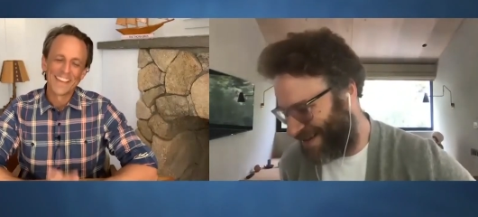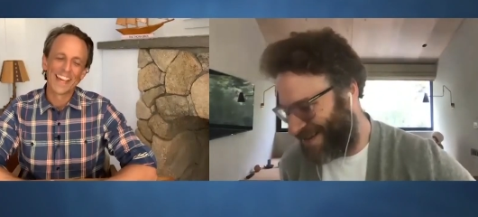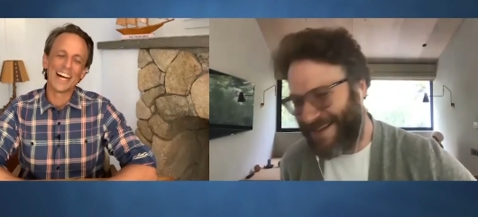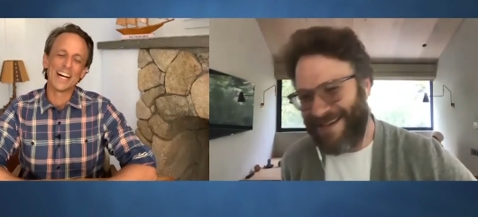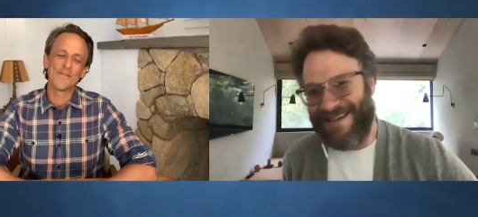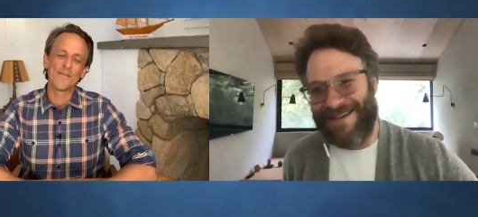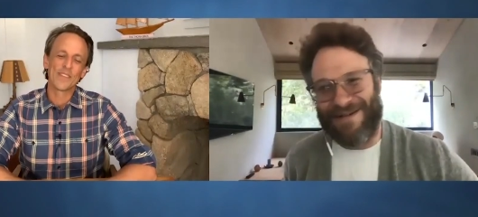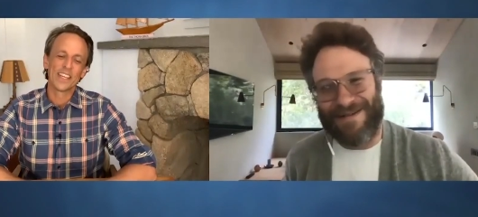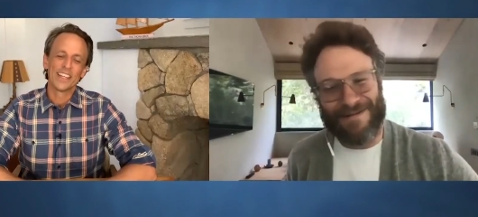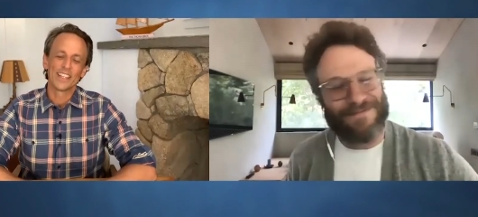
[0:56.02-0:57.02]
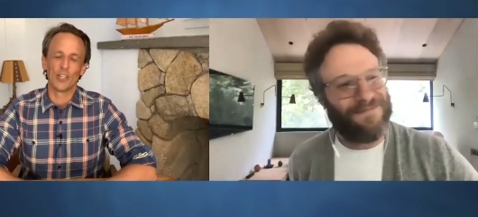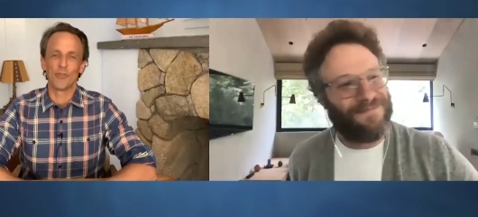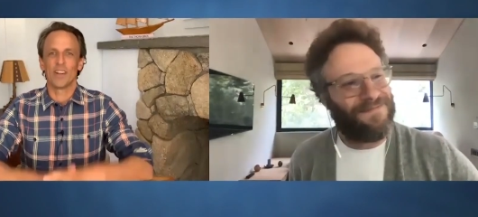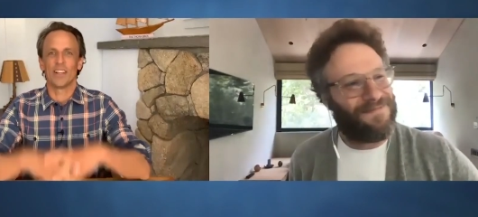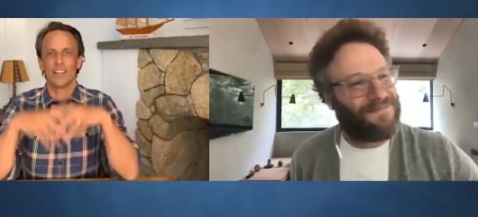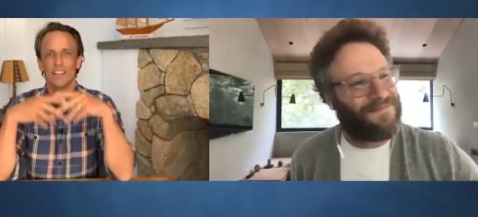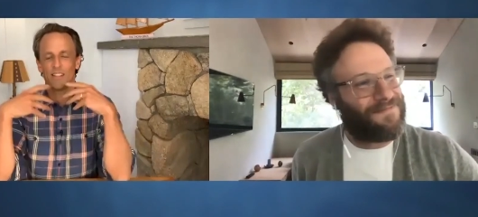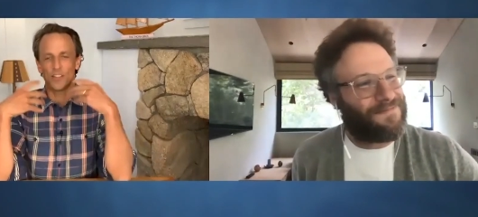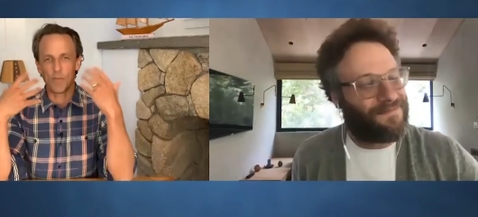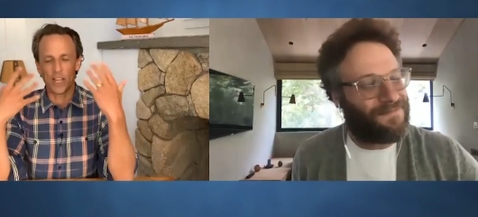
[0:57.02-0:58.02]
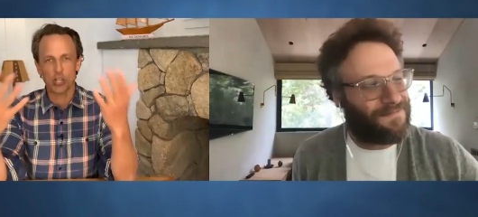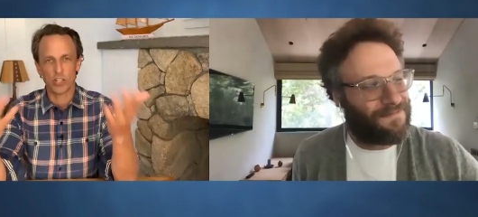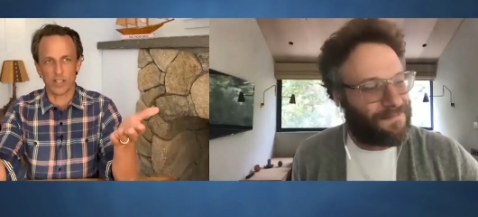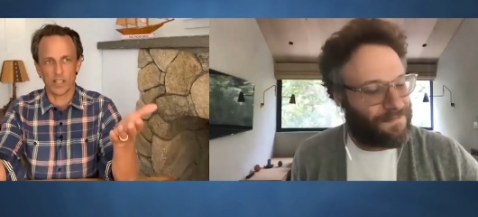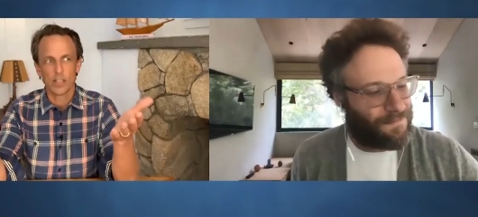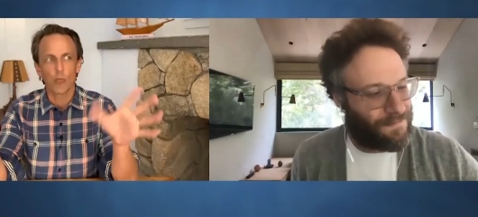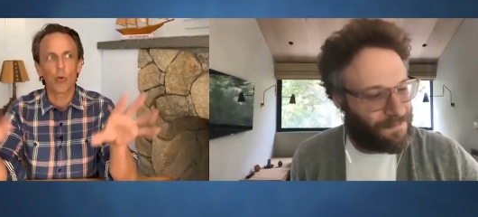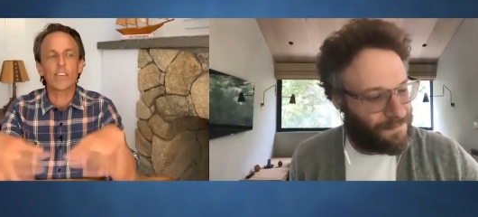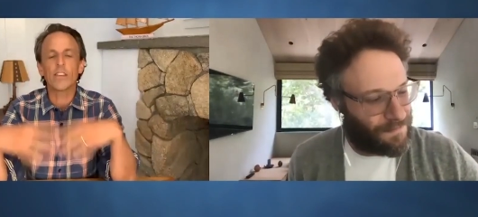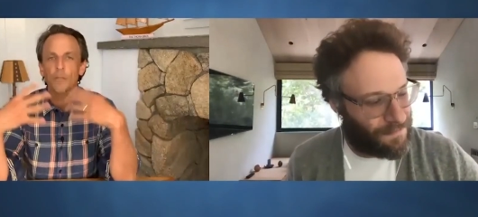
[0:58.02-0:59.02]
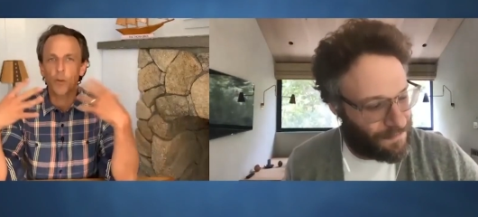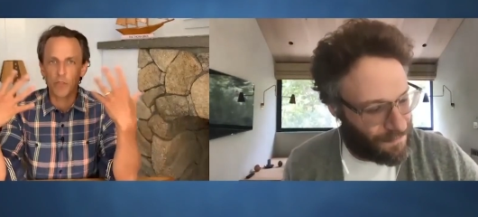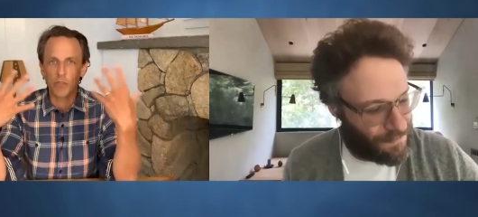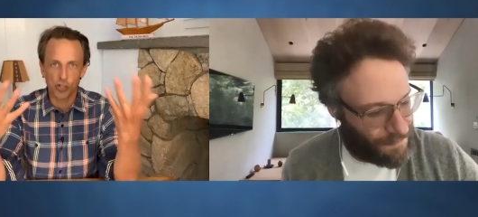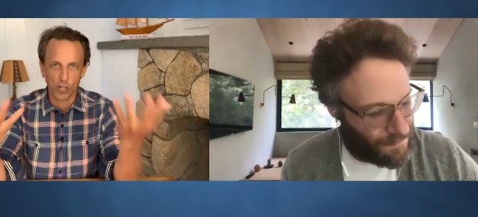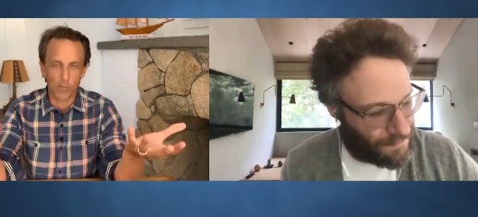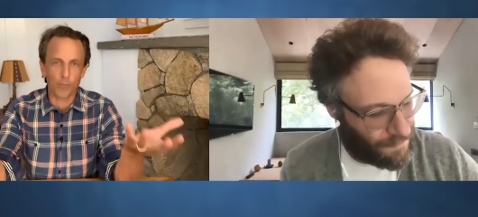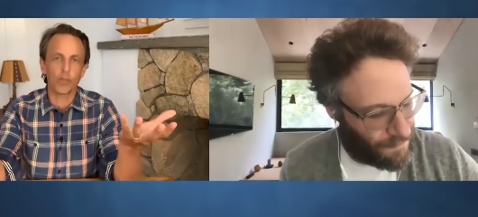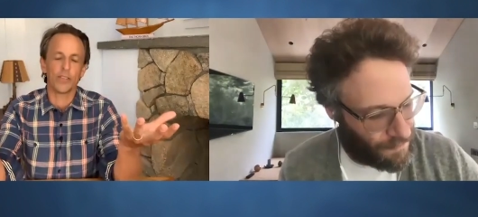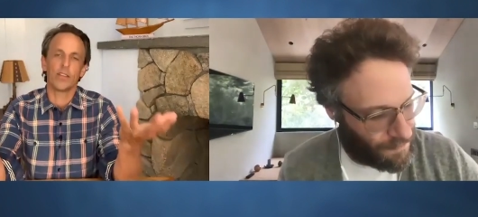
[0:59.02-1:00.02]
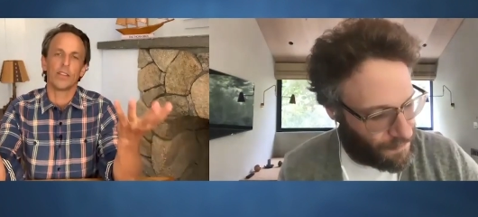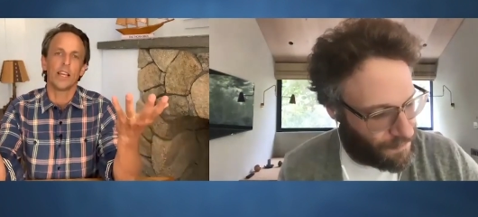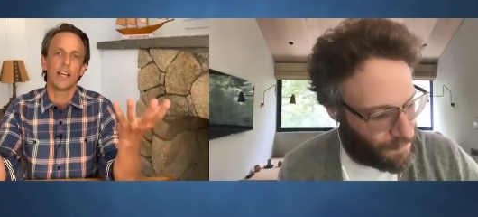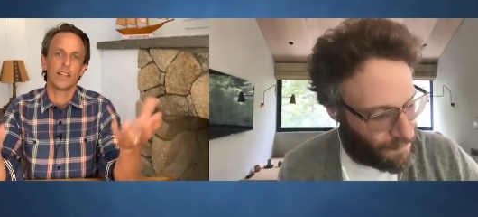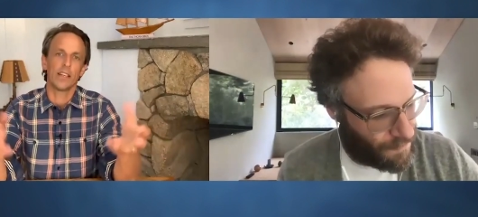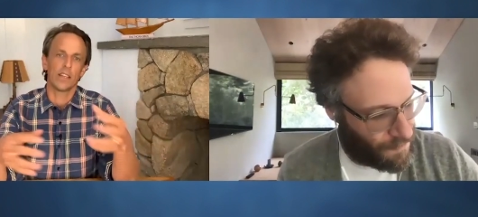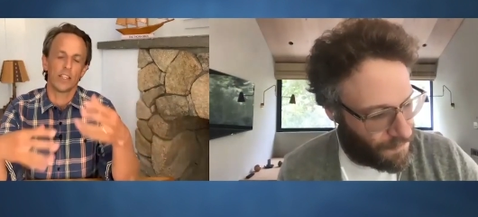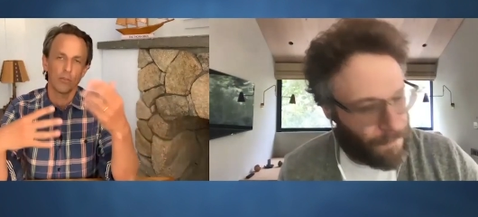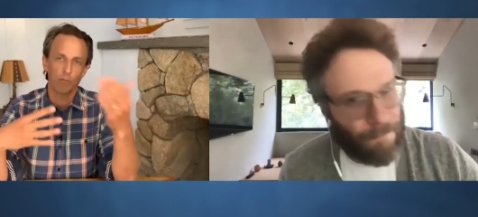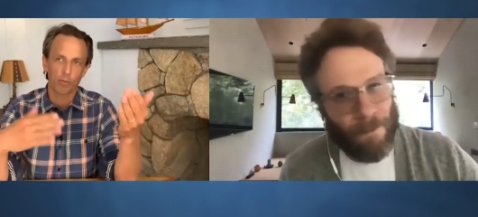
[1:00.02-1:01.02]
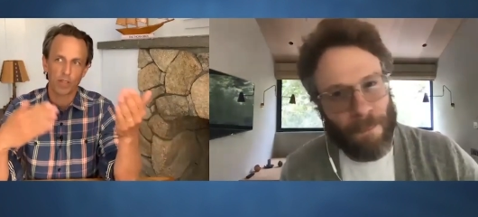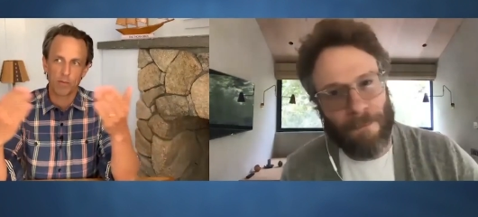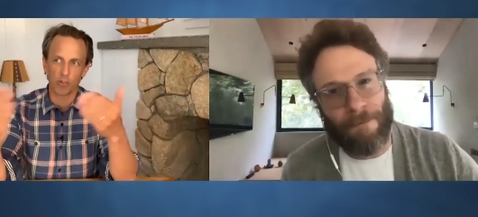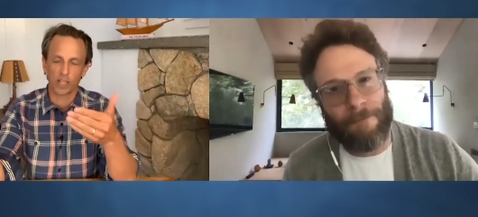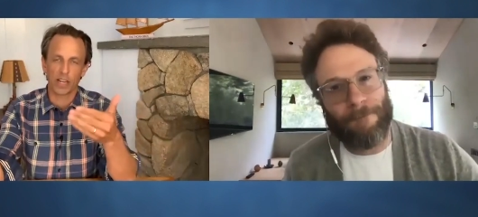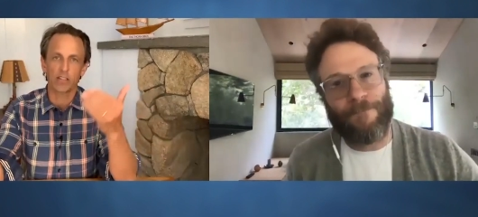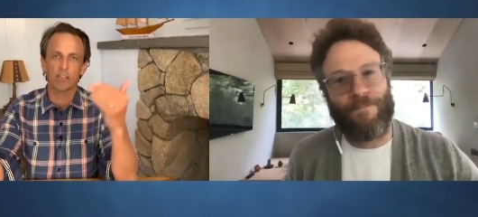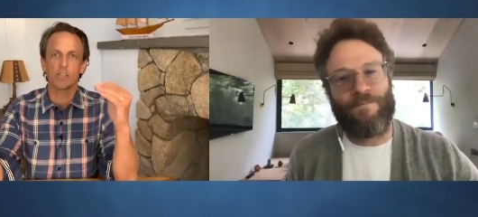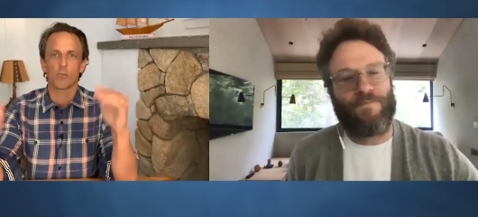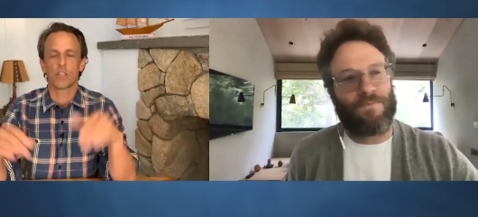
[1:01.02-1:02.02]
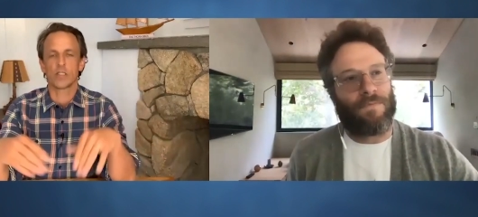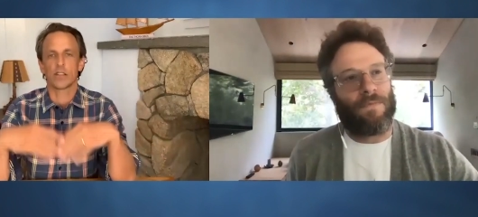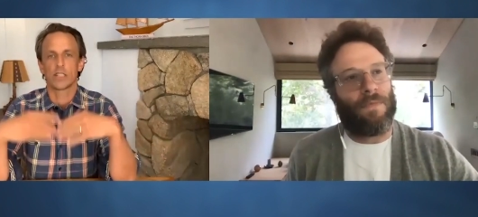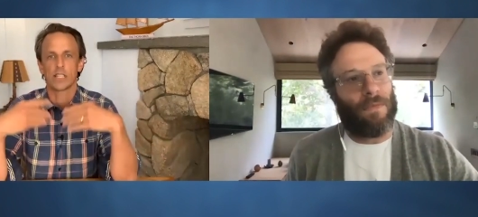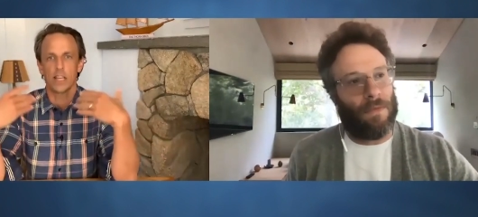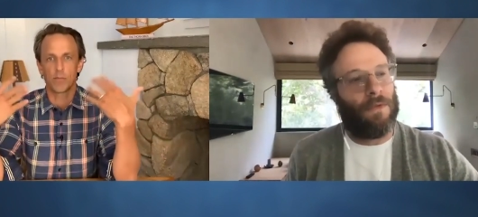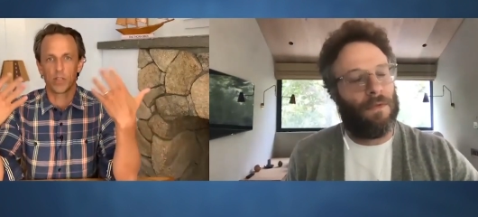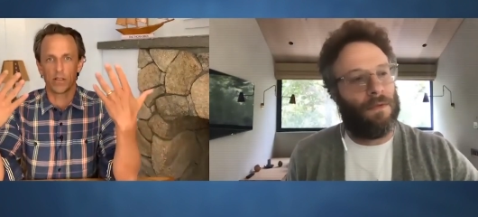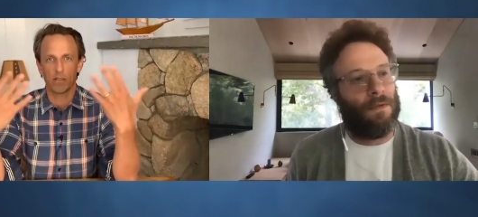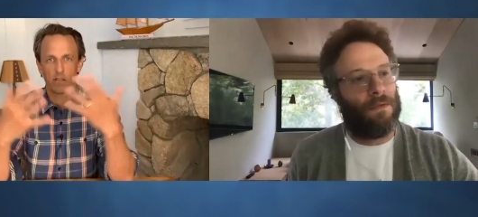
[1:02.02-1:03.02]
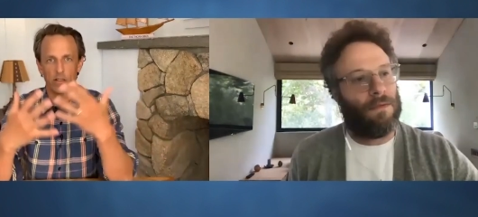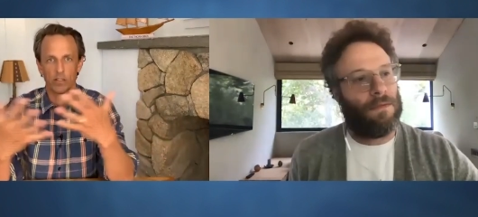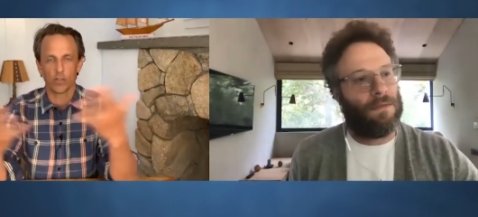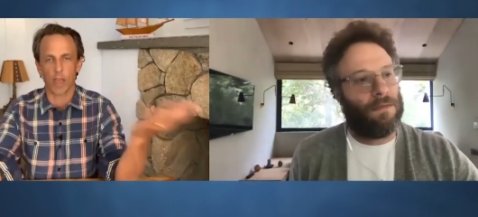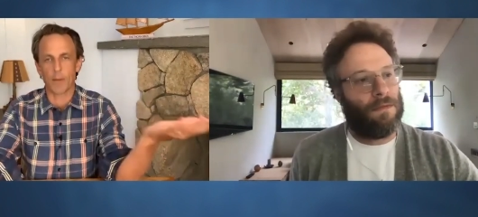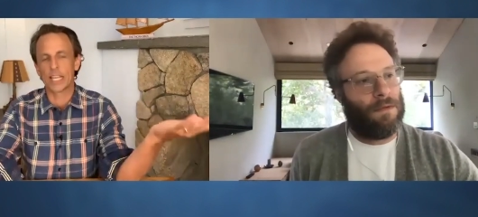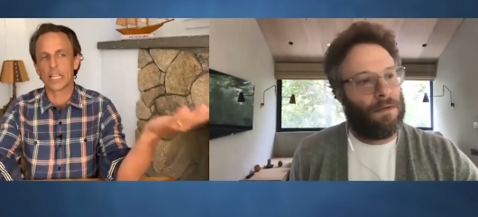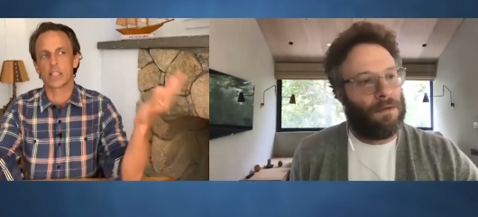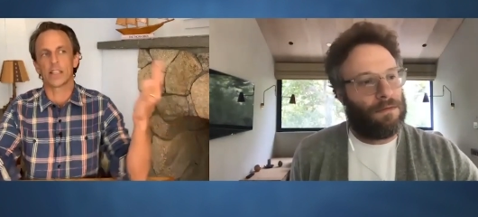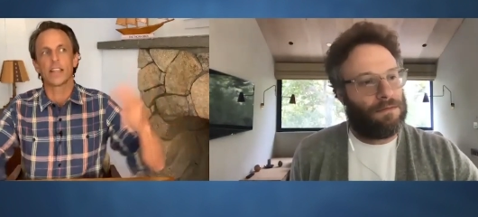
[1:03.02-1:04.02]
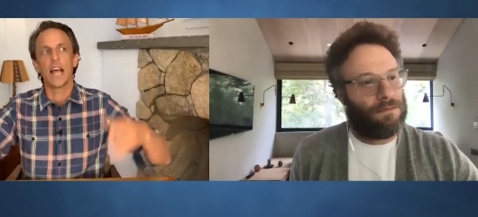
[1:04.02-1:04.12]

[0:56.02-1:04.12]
Speaker 1: um, you, uh, you mentioned, was it from the jump? Was it the idea that you would play both characters? Was there a time that you, I mean, because it's